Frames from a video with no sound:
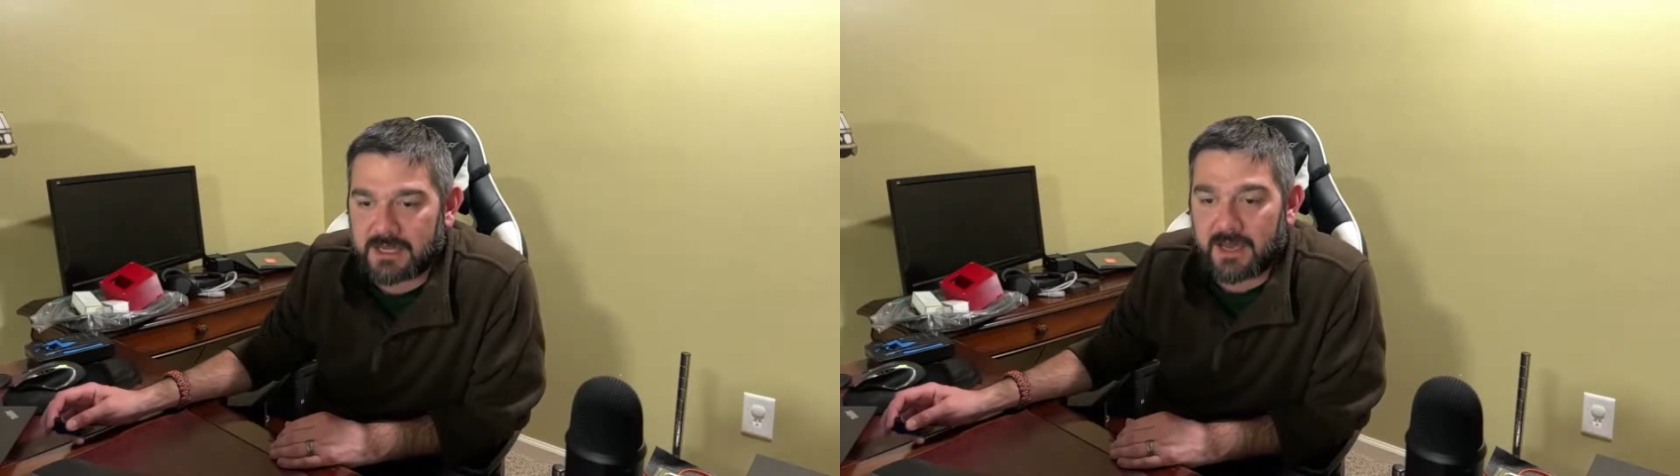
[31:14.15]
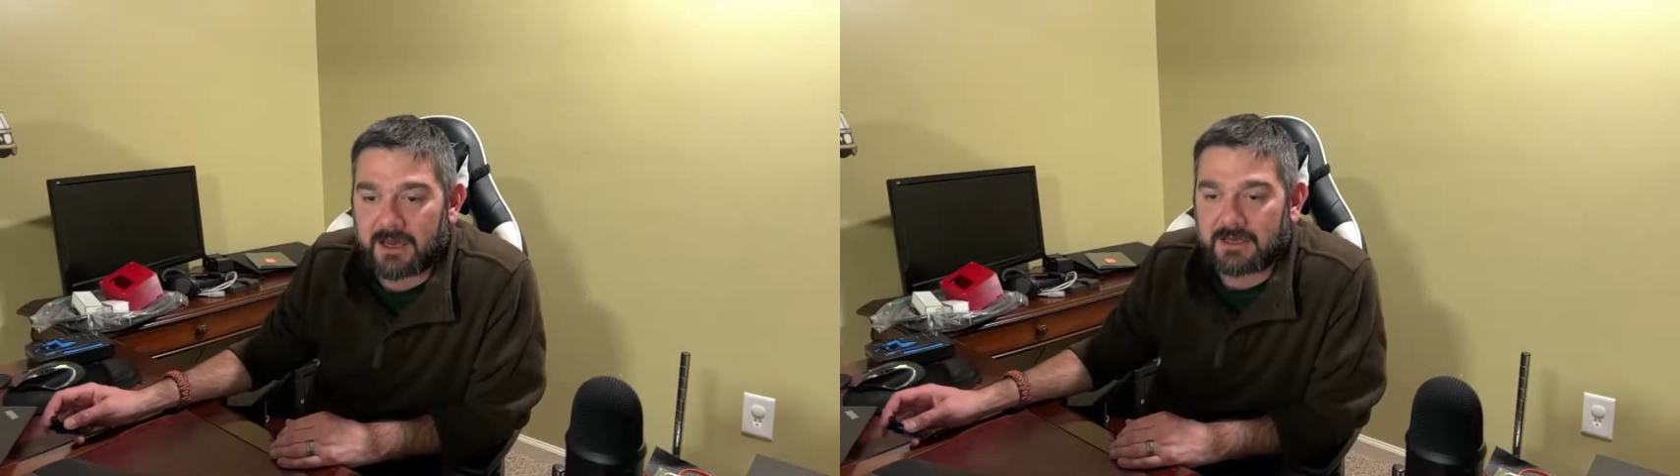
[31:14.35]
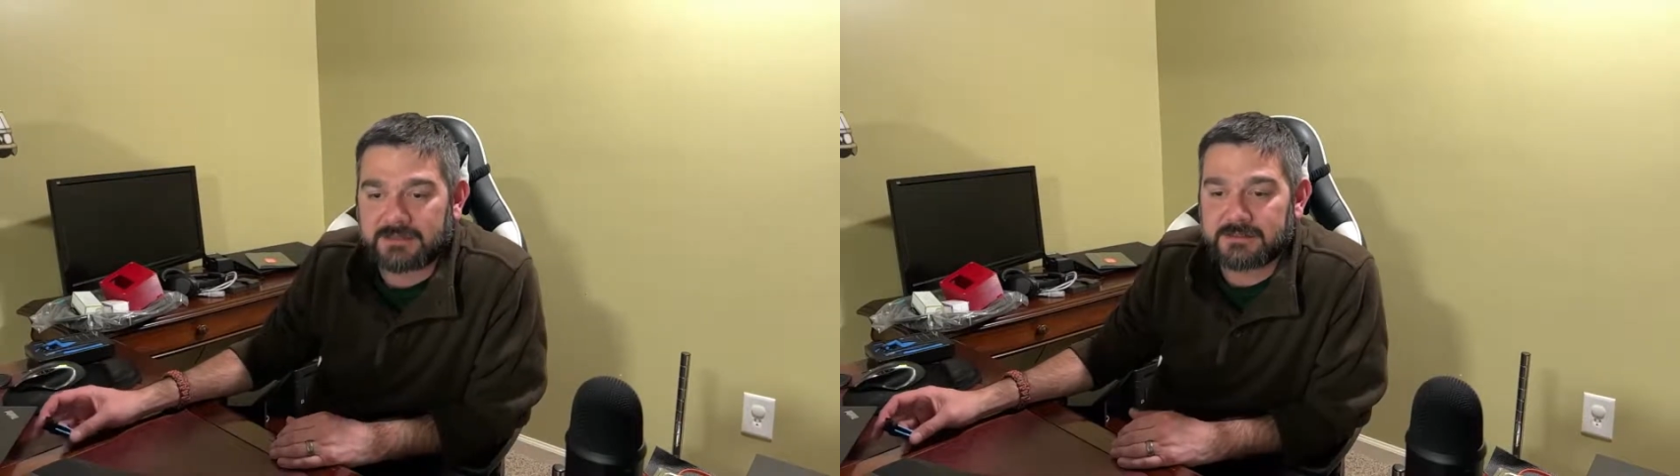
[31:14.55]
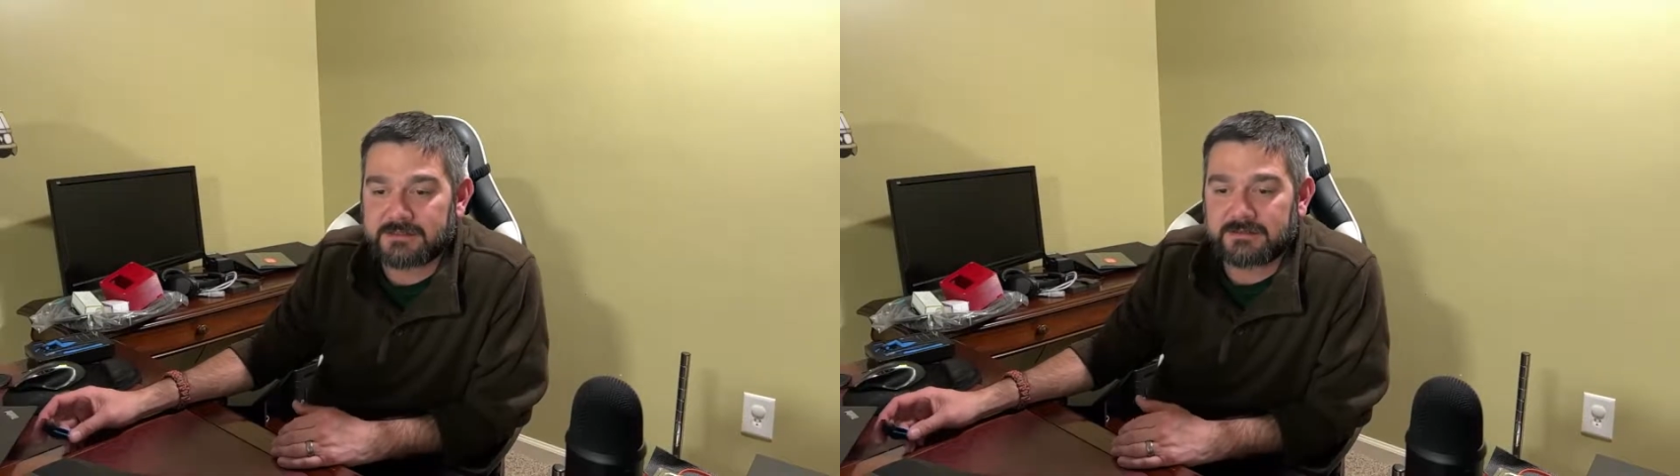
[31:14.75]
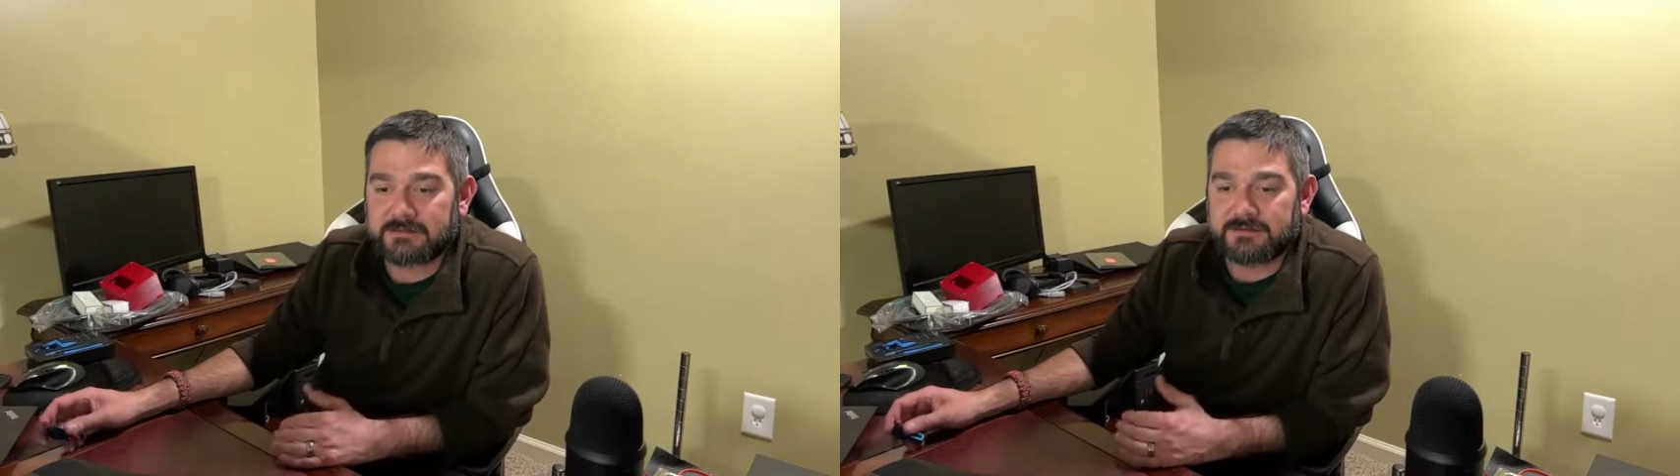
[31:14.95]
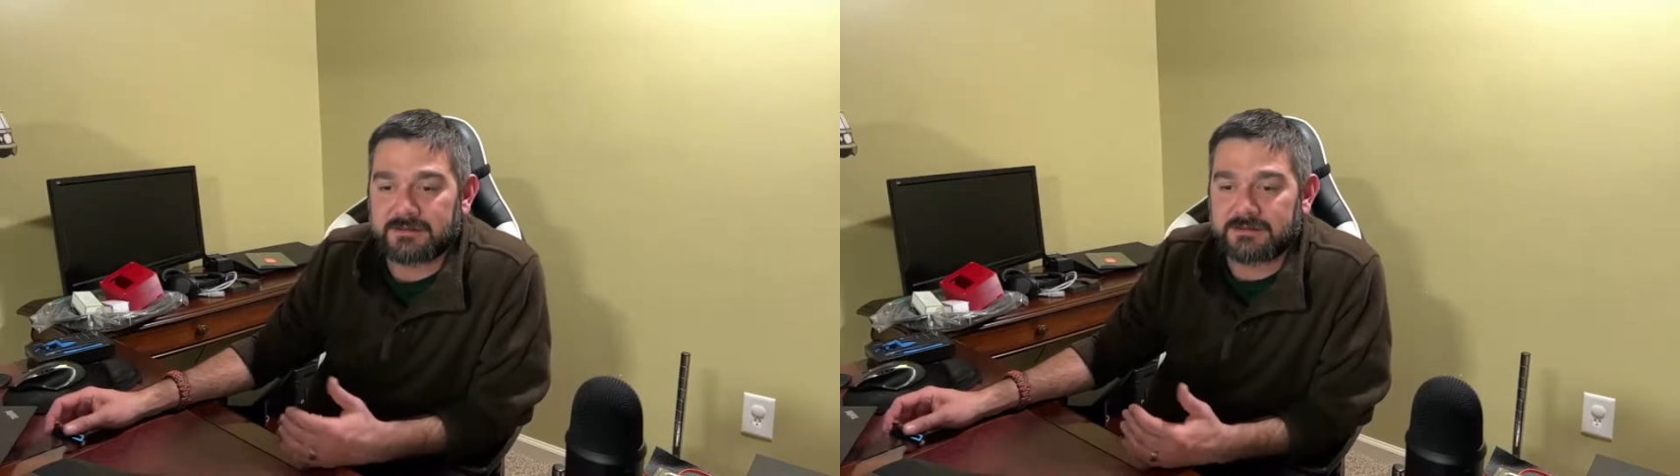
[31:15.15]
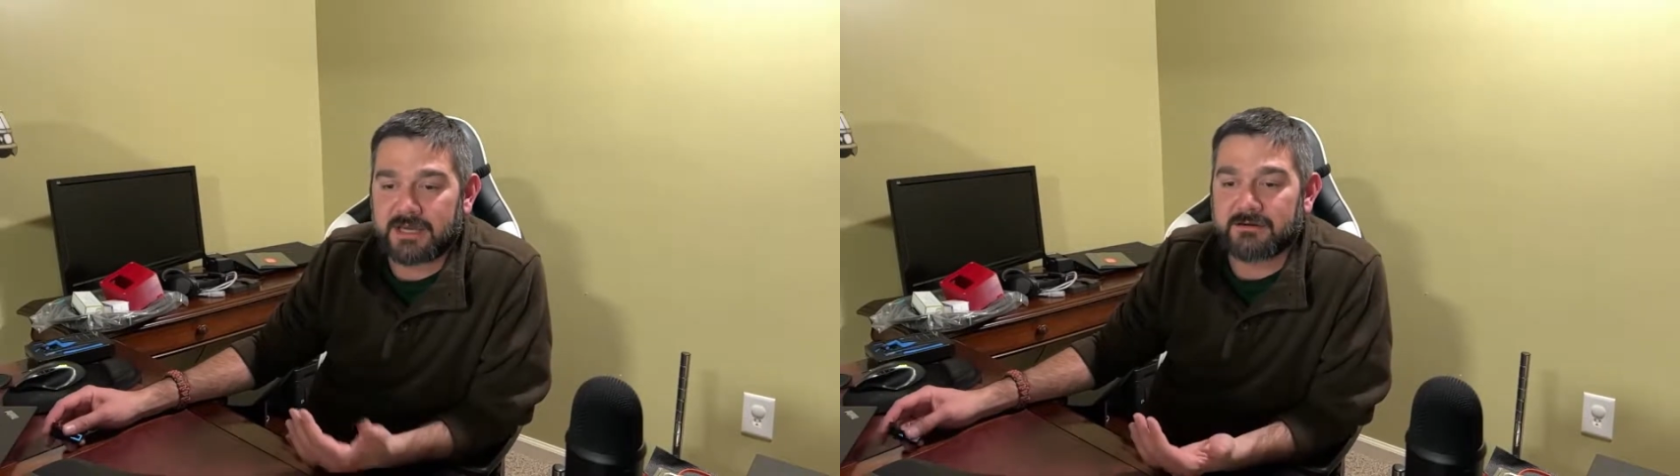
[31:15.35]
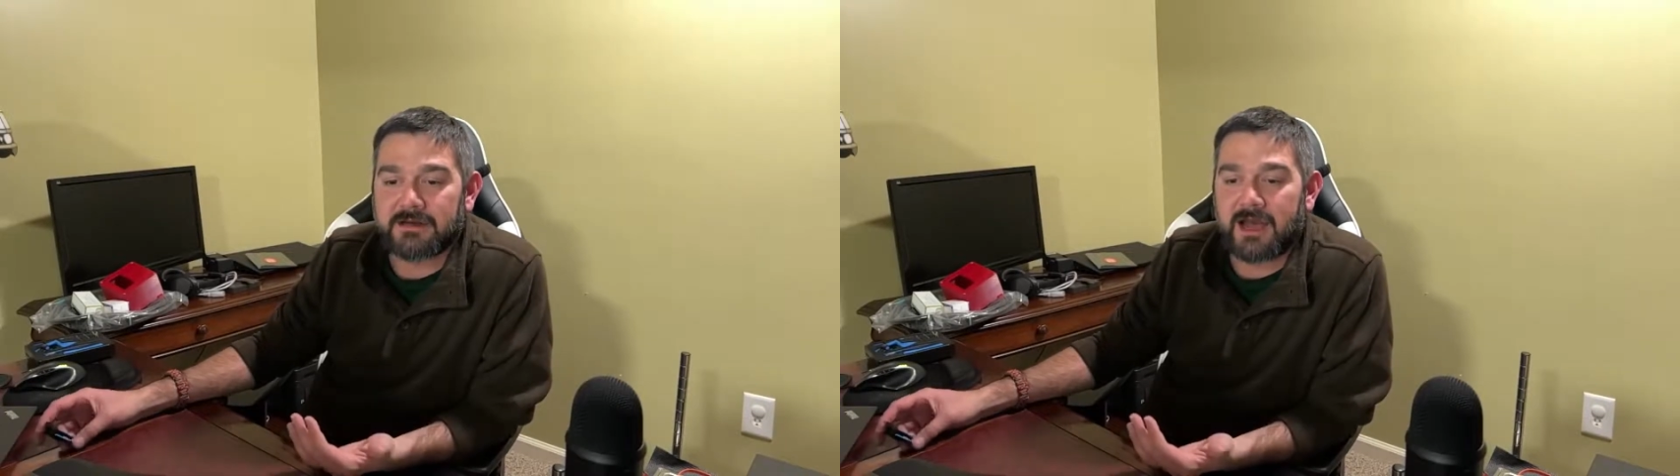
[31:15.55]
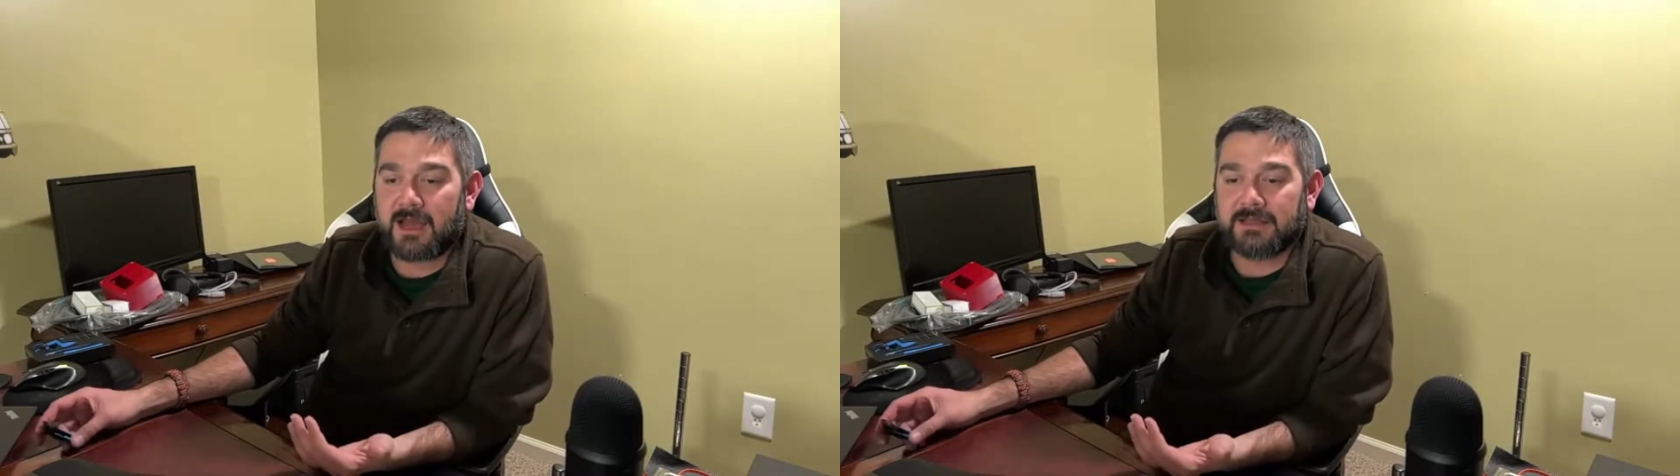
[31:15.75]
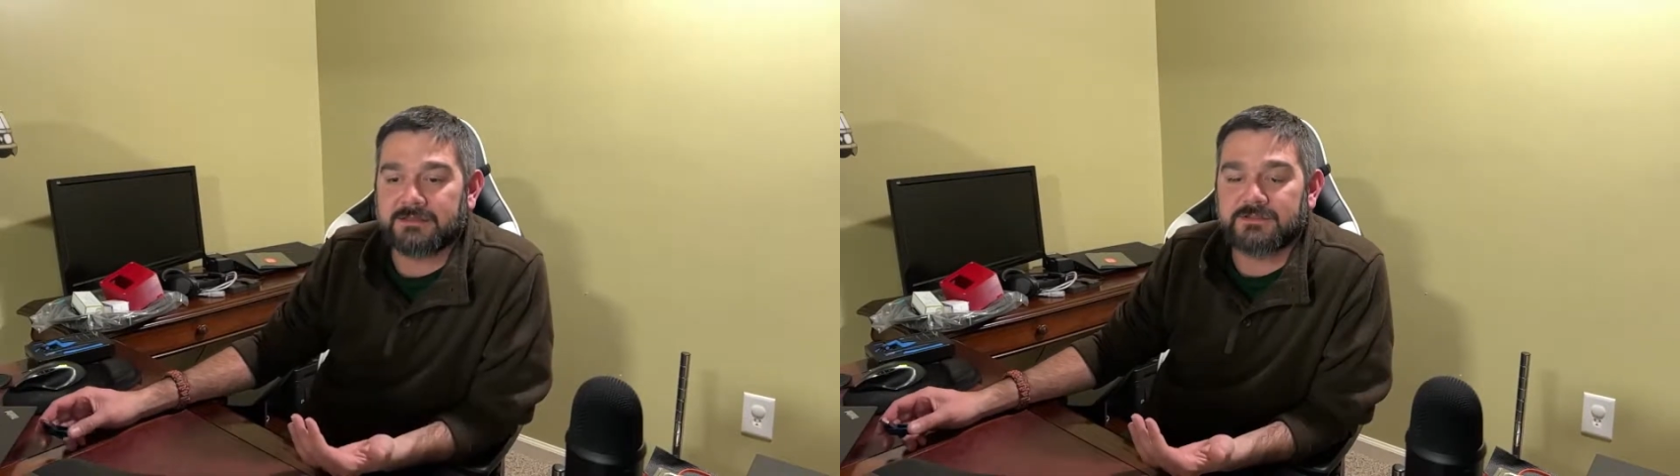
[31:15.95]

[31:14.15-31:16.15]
Yeah, it's Integra Guy.